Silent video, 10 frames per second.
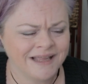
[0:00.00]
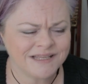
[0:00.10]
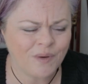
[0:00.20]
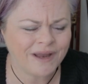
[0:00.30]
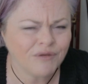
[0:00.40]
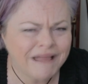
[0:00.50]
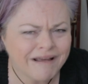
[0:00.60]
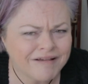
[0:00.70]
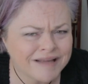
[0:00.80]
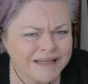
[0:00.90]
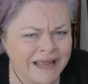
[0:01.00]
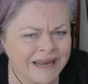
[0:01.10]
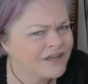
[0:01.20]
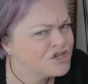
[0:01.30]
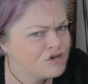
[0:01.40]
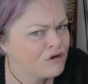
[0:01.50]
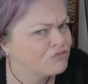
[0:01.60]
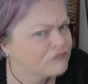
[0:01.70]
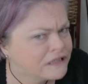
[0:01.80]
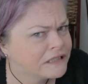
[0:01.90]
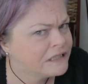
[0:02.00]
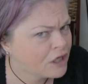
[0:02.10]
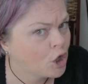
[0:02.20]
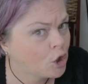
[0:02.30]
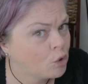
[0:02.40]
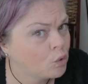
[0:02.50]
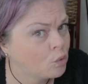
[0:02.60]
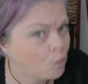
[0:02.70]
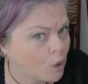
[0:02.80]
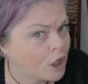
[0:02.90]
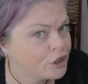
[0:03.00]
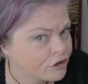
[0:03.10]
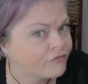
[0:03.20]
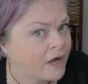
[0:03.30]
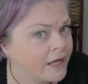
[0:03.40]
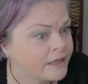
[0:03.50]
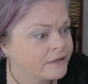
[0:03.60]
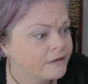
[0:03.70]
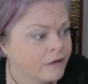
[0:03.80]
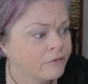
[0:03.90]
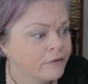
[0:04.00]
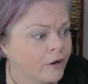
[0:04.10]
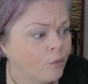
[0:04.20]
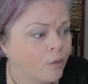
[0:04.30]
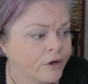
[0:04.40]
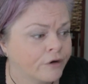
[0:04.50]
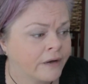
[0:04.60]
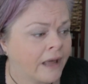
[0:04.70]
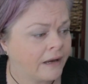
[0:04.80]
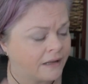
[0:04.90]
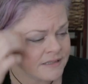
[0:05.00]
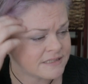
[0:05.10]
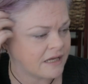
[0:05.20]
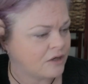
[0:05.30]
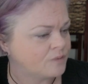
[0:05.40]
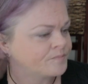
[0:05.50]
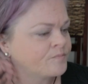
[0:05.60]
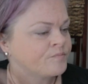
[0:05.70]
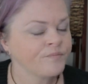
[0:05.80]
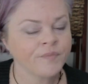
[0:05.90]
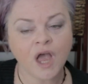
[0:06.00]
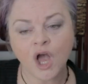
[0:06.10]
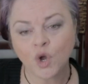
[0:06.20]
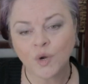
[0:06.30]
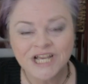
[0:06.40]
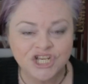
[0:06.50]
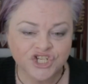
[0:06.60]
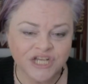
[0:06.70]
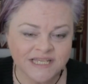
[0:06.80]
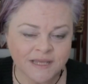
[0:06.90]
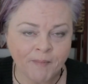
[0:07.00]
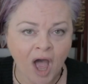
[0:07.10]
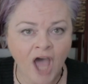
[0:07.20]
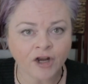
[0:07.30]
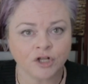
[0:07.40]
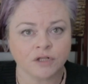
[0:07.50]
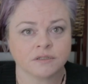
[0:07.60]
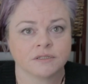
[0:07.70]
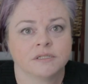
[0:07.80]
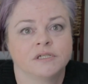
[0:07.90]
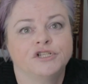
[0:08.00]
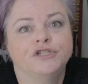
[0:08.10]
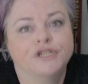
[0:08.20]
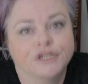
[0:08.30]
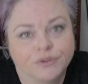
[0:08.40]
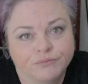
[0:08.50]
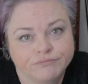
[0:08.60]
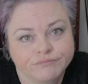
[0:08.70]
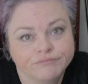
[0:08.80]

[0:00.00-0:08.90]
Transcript: that's why I don't like online dating, because you don't really know what you're finding. You don't know what you're dating. So, oh, she's a model. Dude,